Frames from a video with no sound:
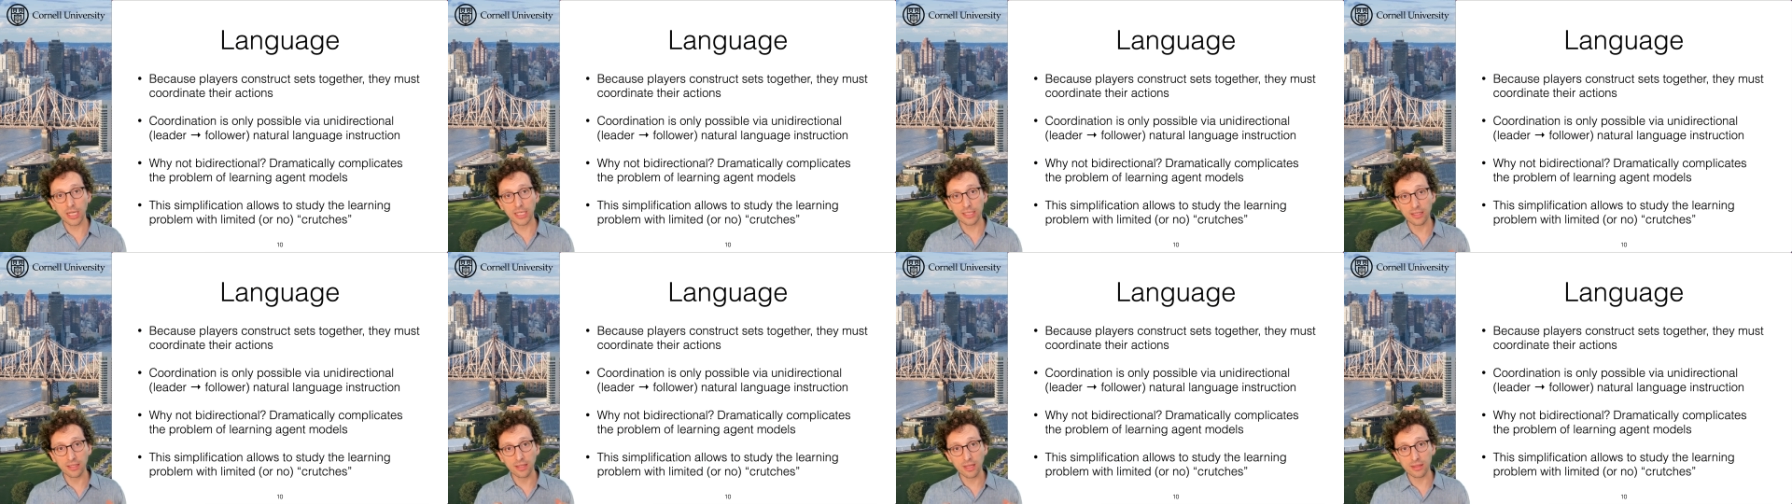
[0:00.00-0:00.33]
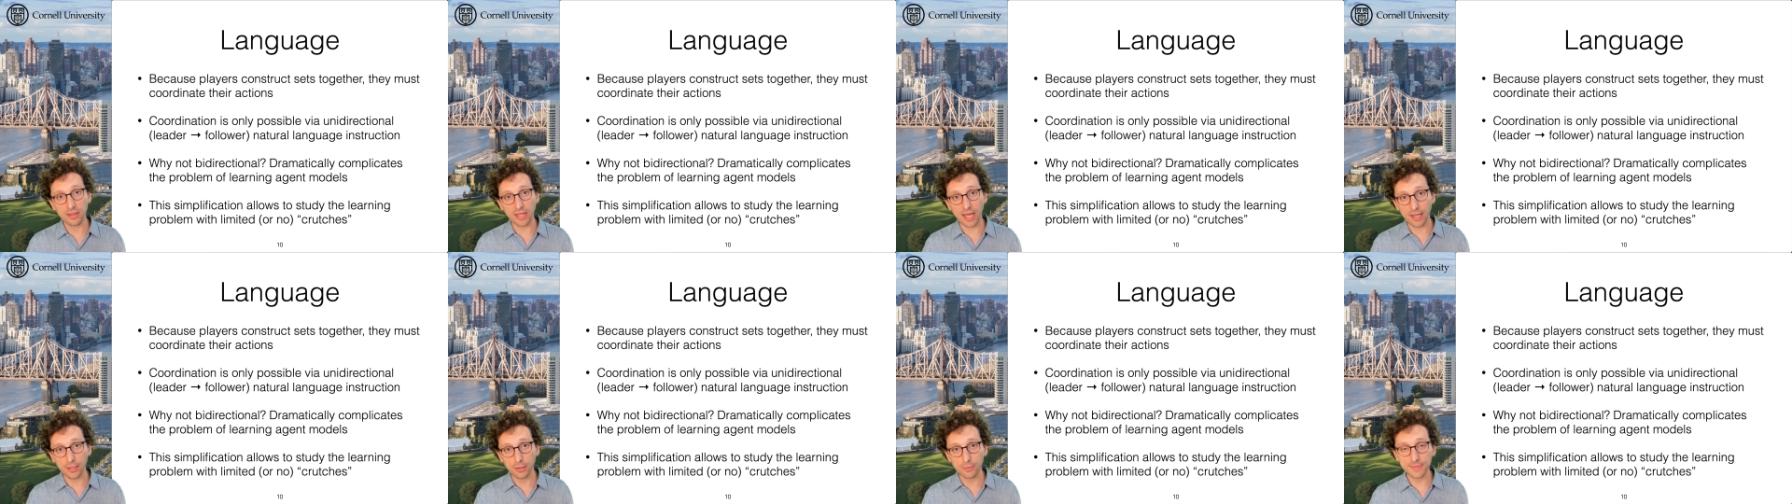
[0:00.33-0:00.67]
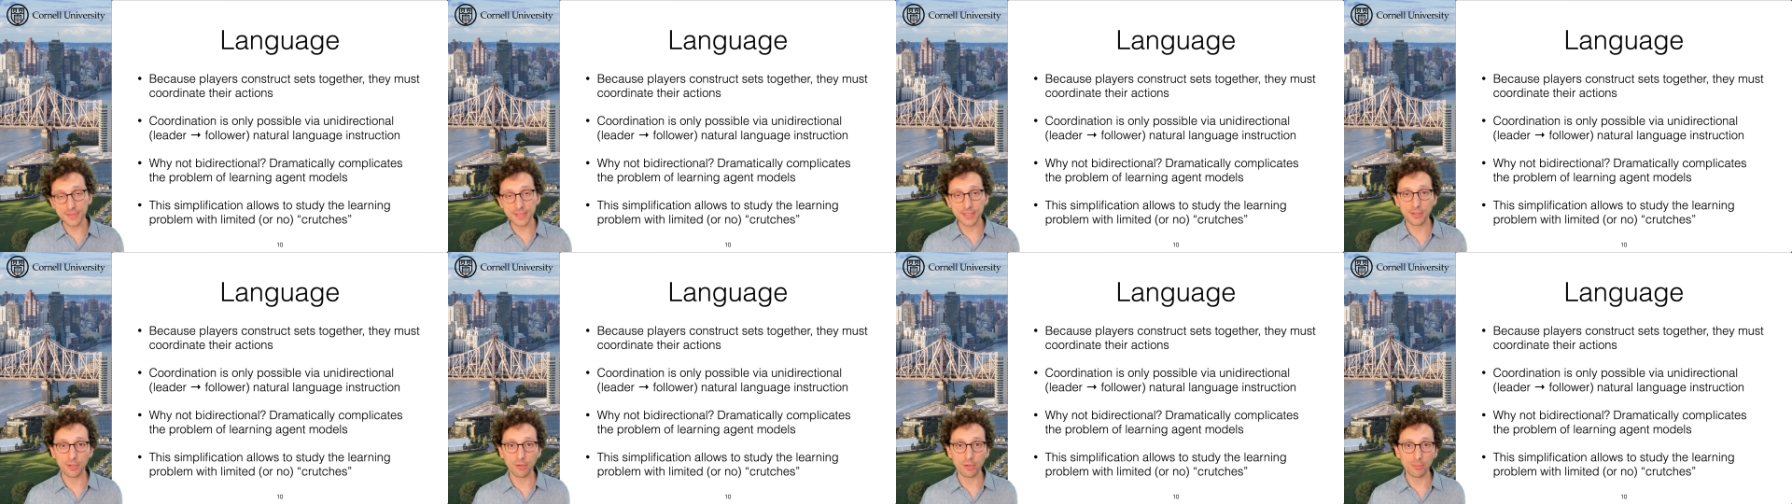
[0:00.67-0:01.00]
in the design of
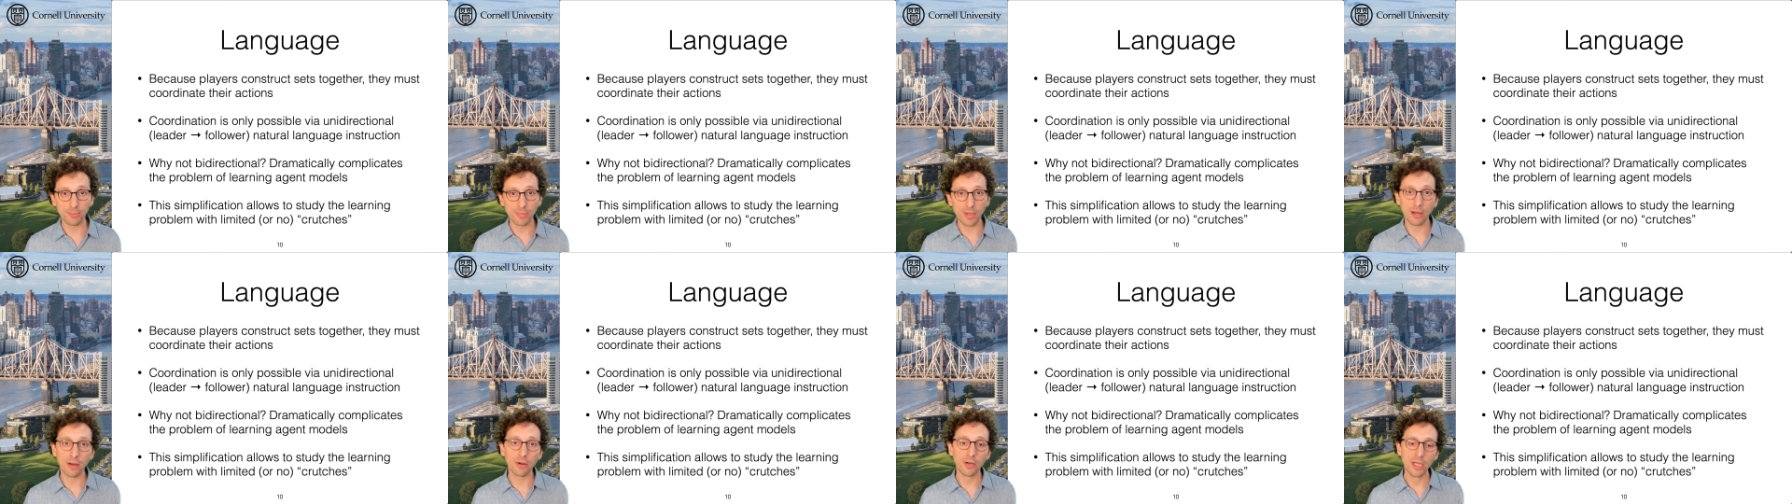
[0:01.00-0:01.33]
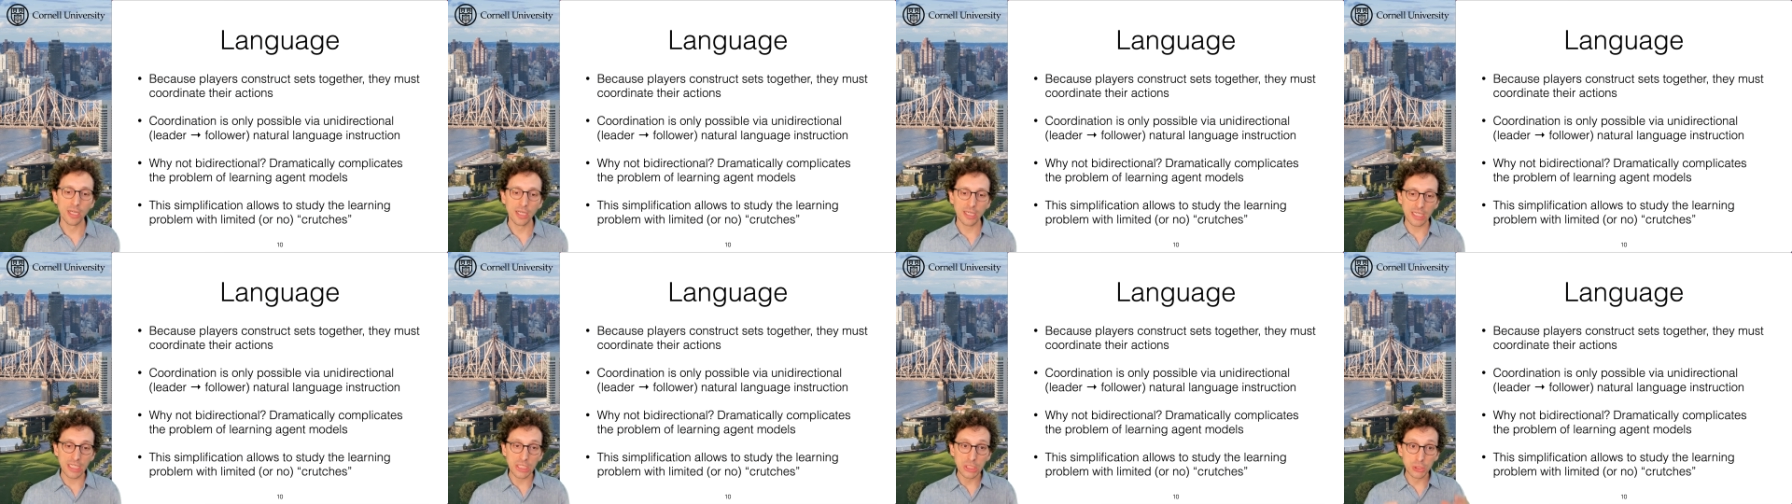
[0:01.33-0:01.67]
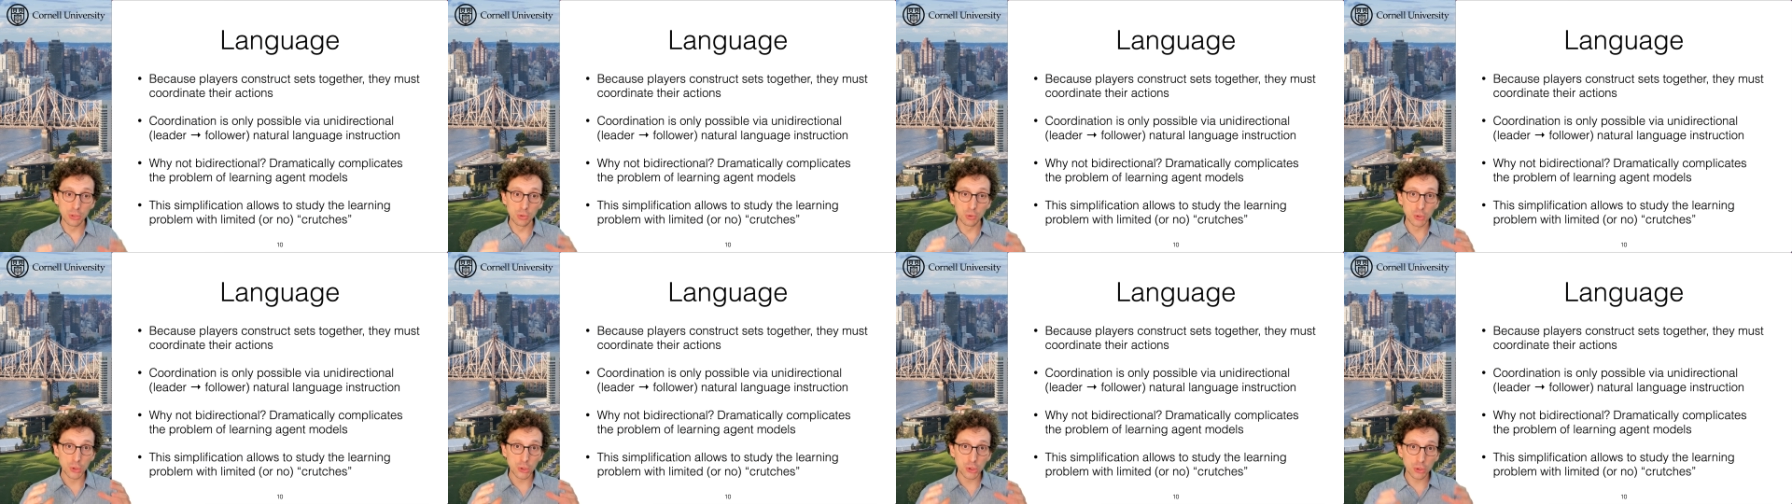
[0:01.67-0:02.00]
CerealBar
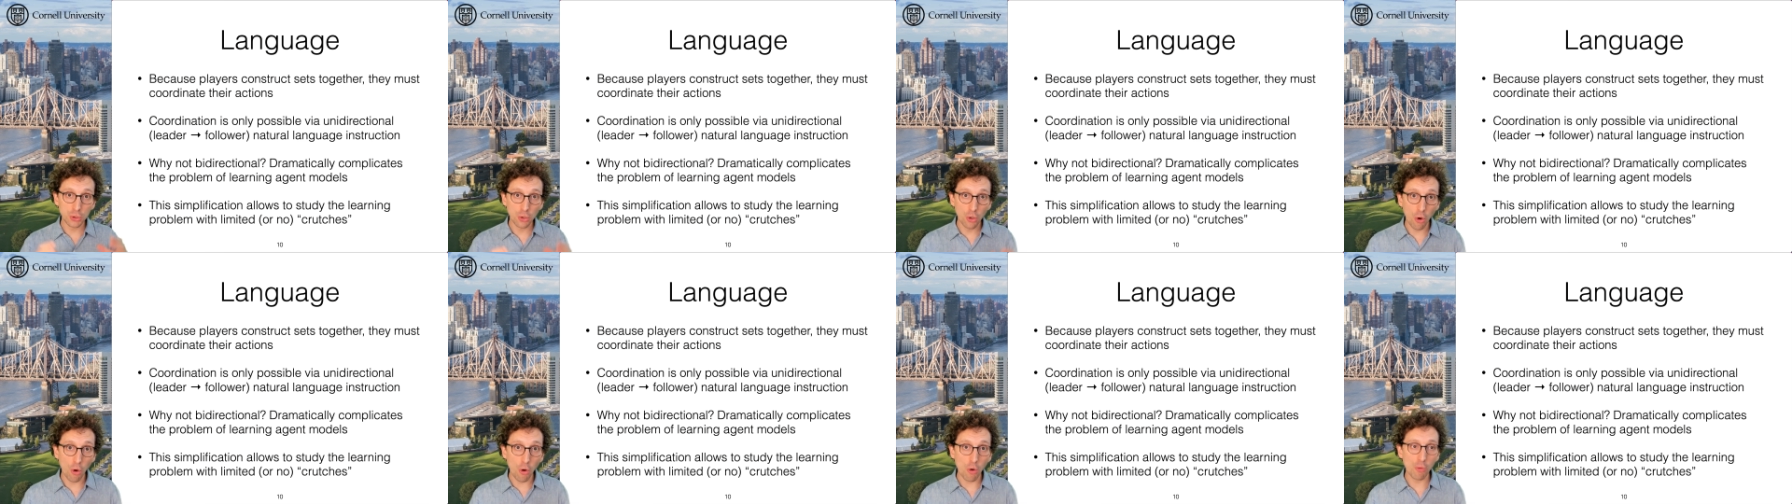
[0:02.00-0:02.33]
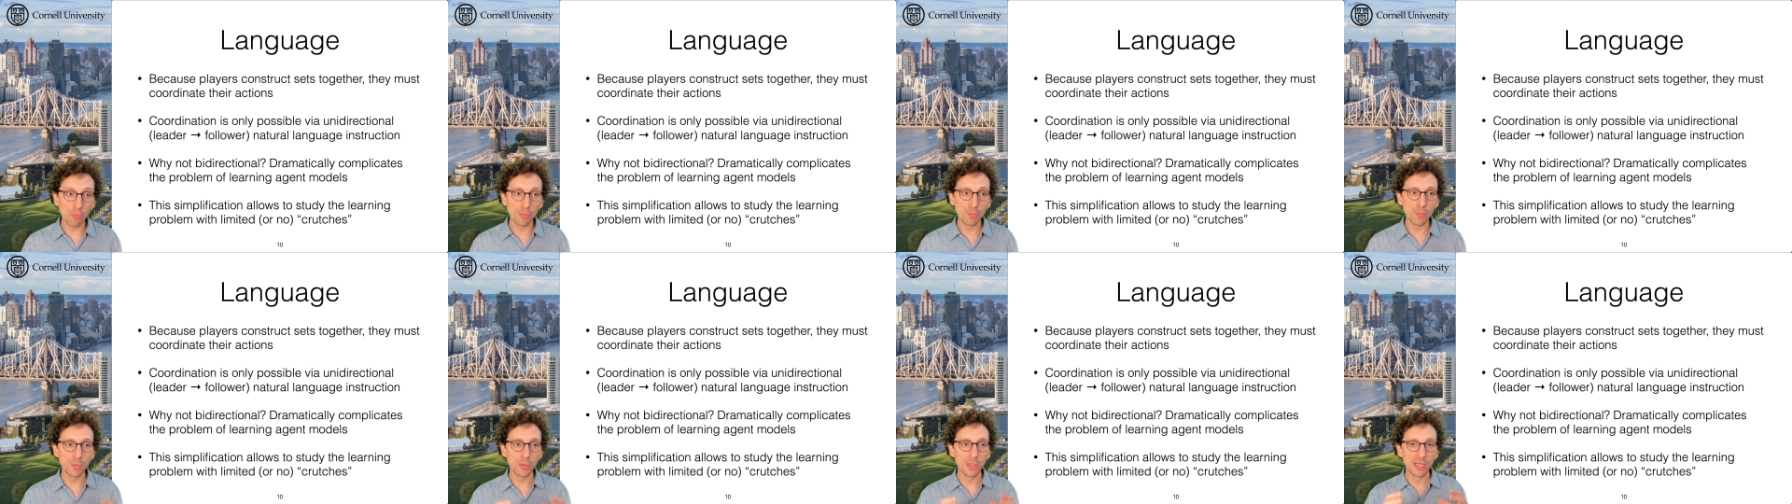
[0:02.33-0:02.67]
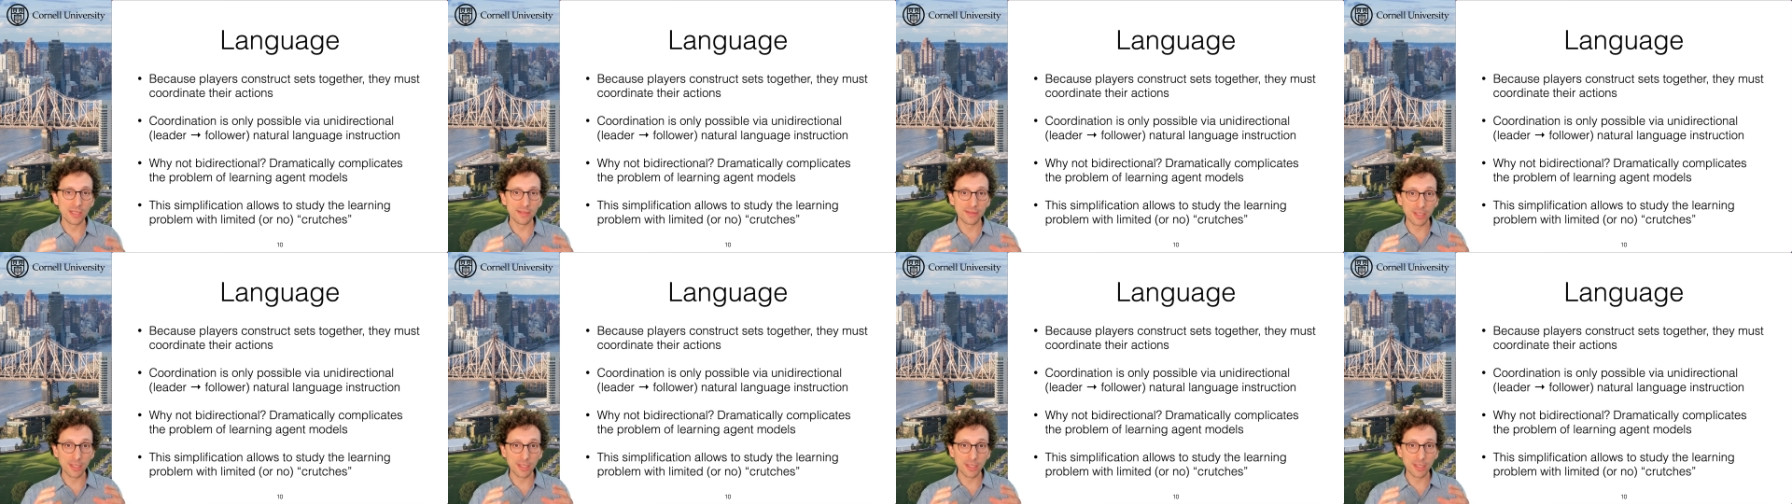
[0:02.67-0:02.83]
is to scope